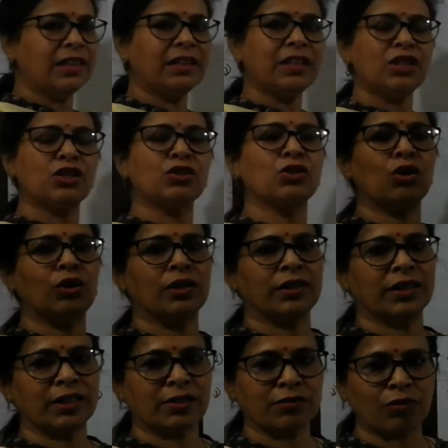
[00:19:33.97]
then the
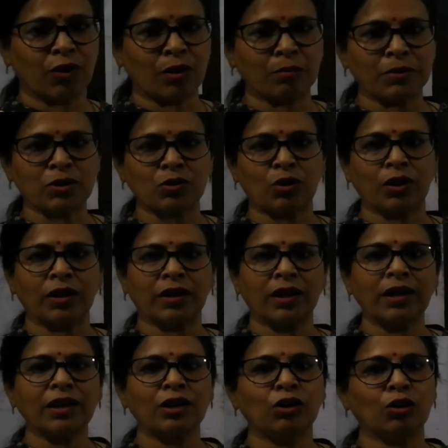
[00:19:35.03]
salt is formed is called
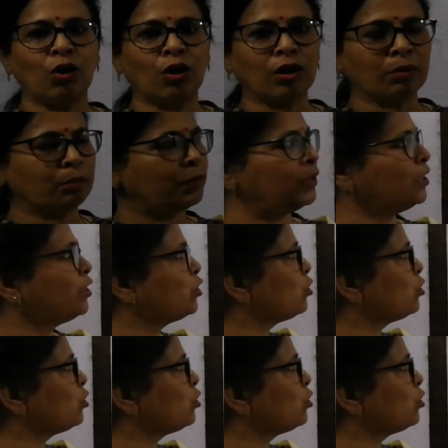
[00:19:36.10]
the normal